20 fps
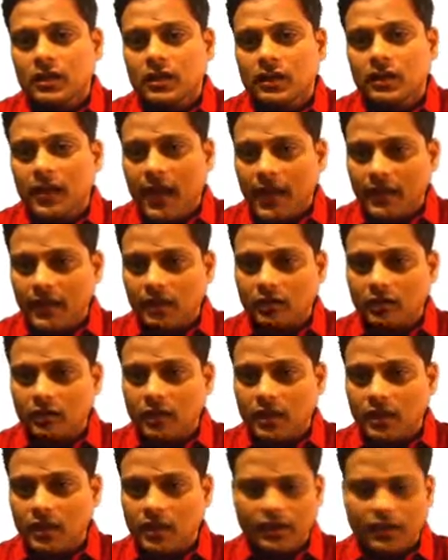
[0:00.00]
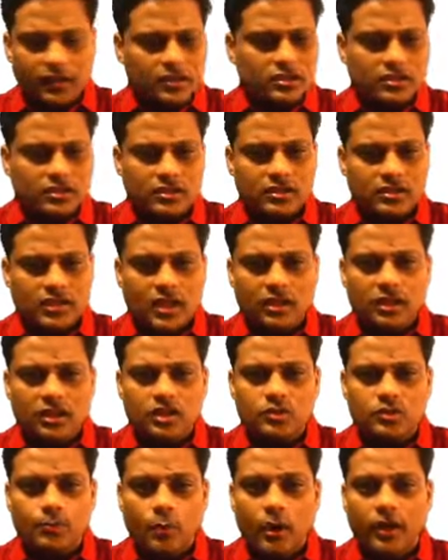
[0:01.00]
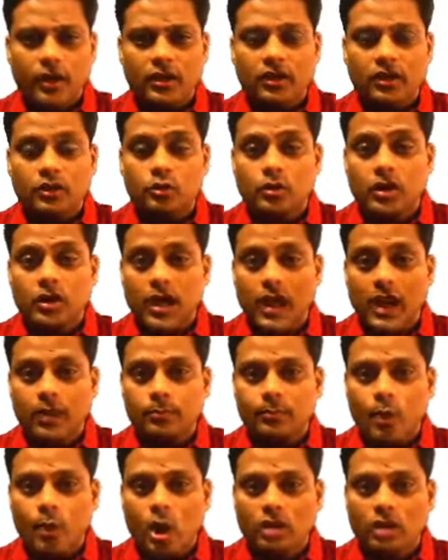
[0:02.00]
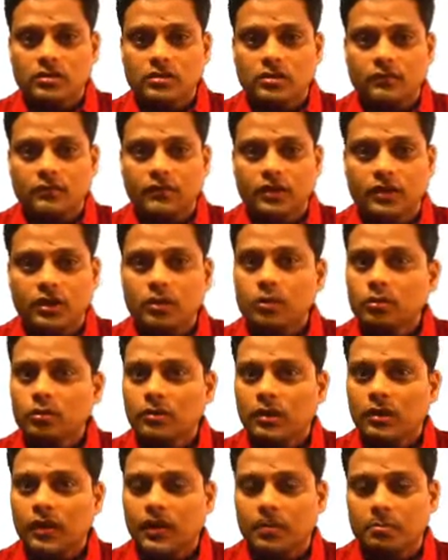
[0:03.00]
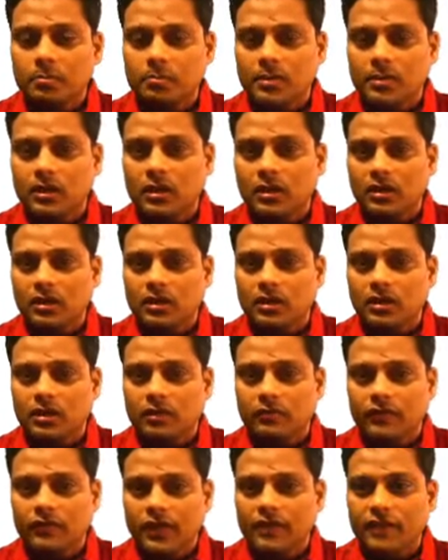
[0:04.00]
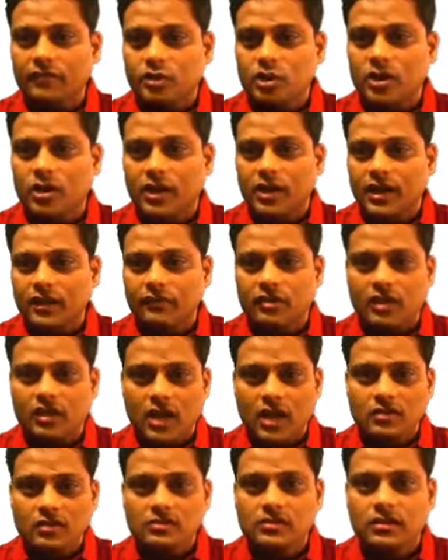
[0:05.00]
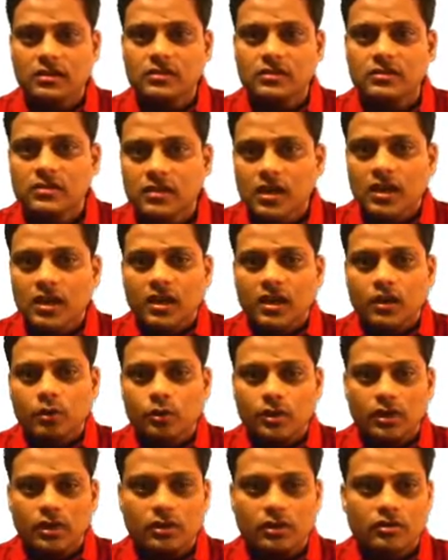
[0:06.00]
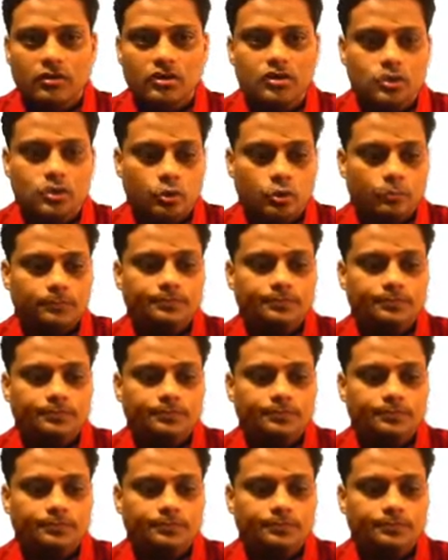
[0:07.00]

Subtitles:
And it is at this point that you can pause the video, and whenever you're ready with the answers, you can resume.